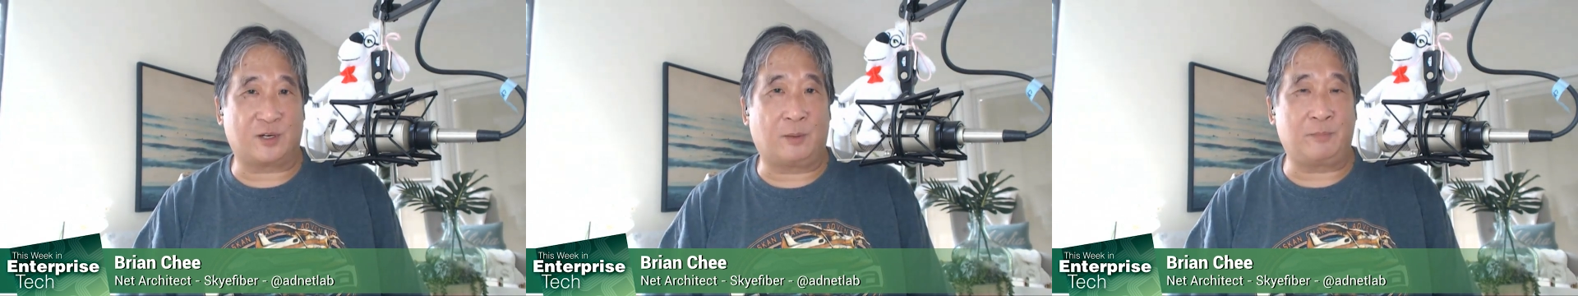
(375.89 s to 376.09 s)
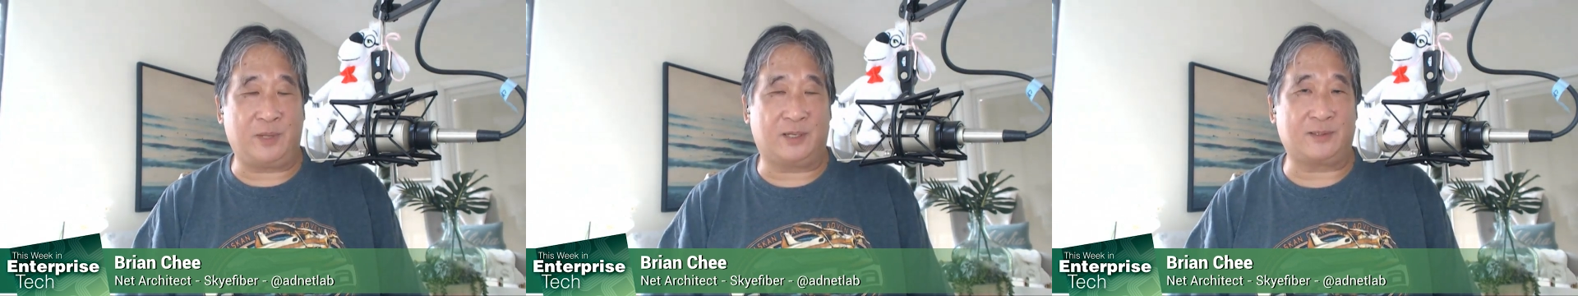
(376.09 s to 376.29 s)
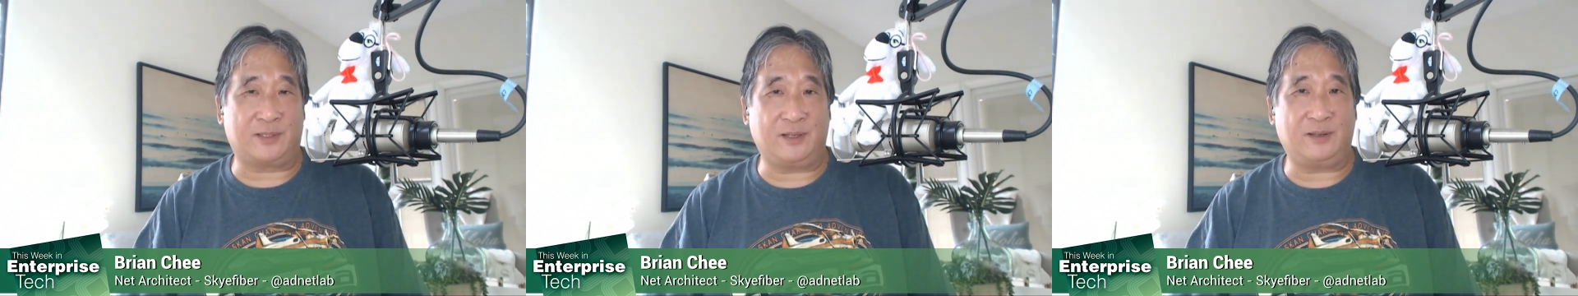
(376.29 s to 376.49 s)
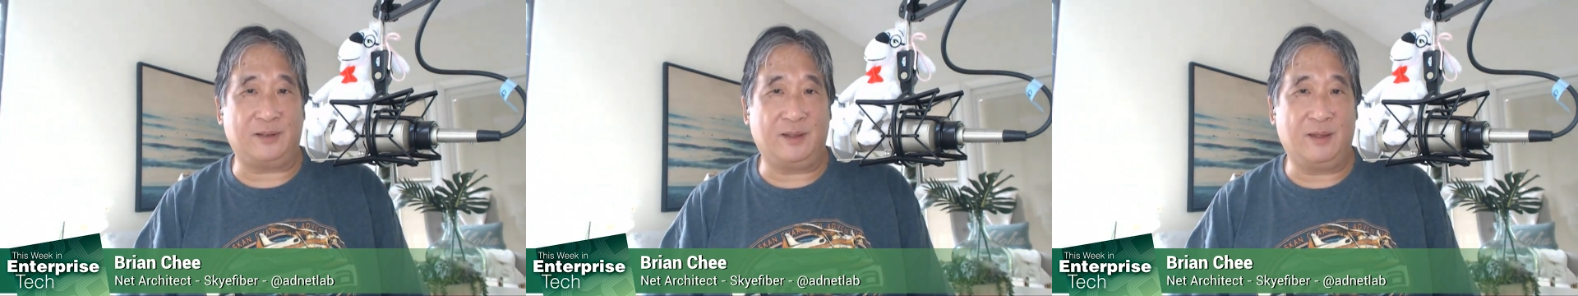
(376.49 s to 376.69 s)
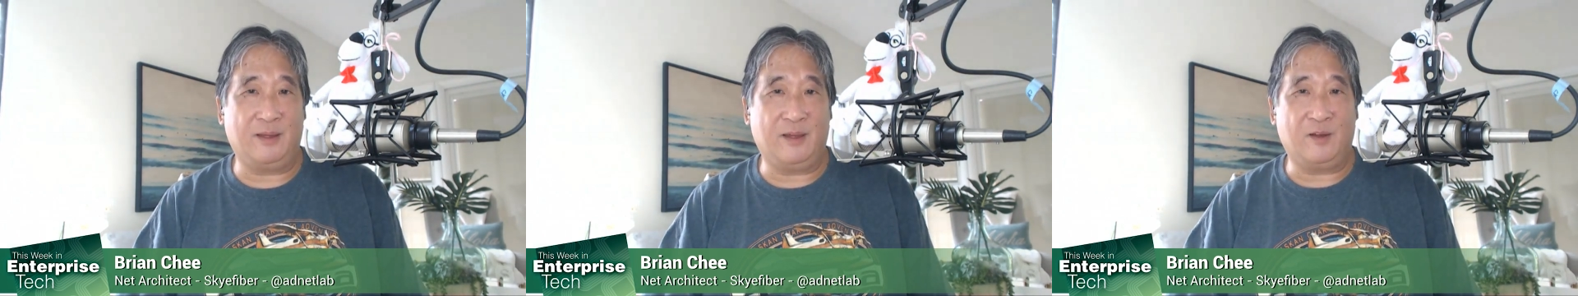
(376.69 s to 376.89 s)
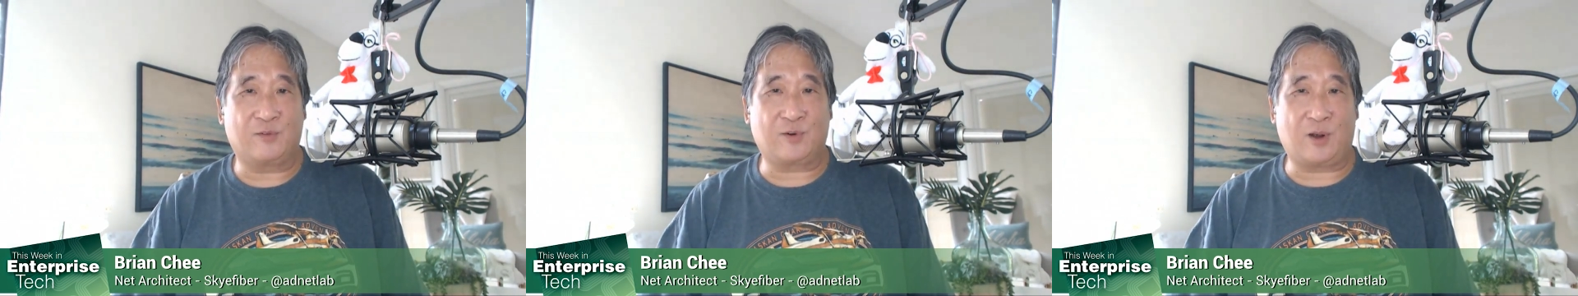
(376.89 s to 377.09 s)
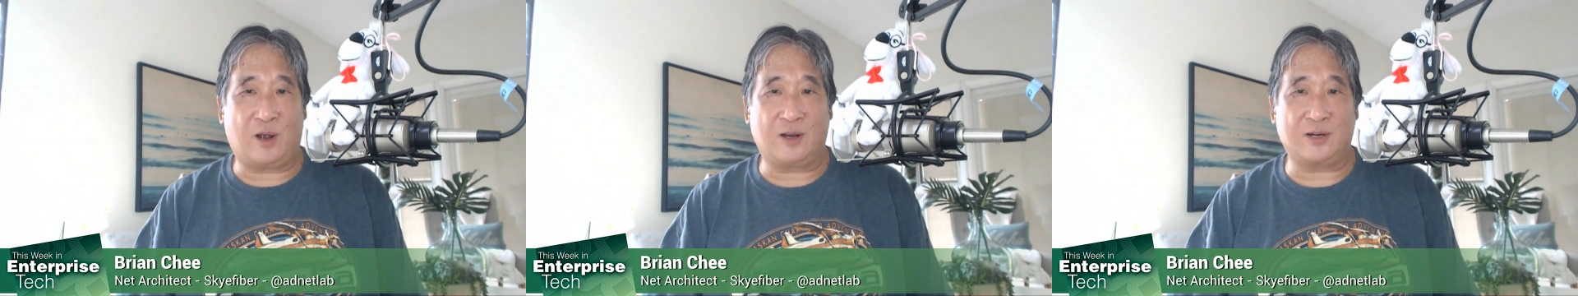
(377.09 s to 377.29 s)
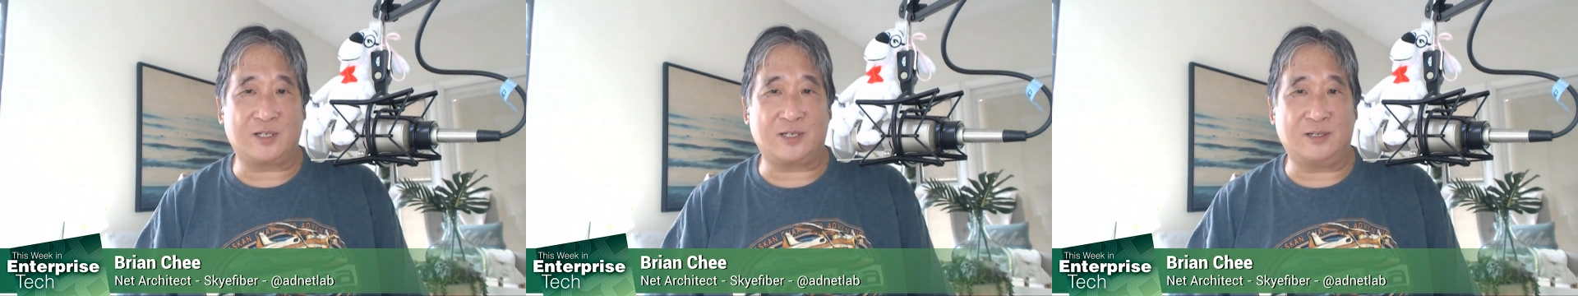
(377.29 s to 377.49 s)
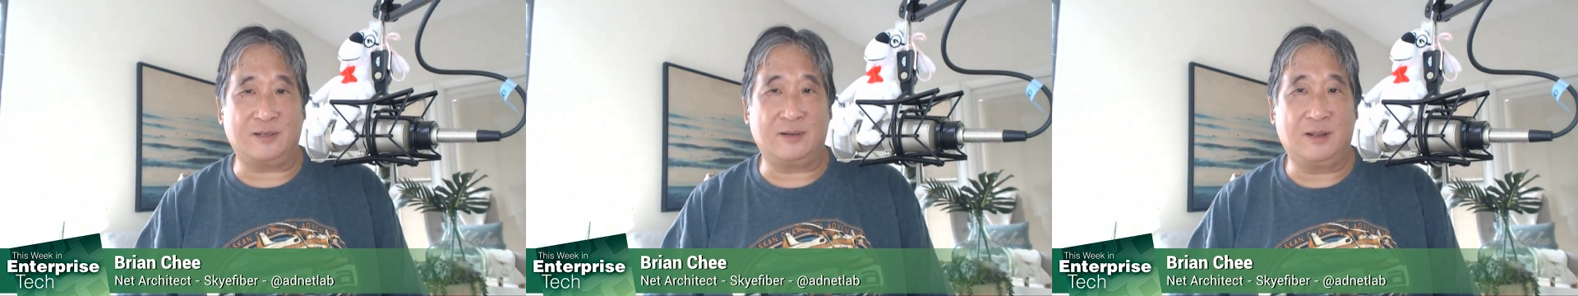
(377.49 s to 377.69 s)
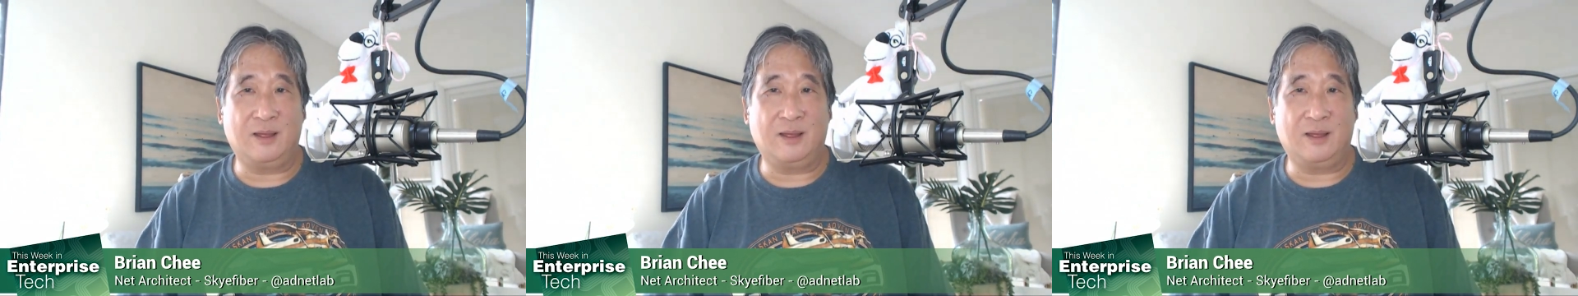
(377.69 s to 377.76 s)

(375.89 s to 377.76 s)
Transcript: a building for arson,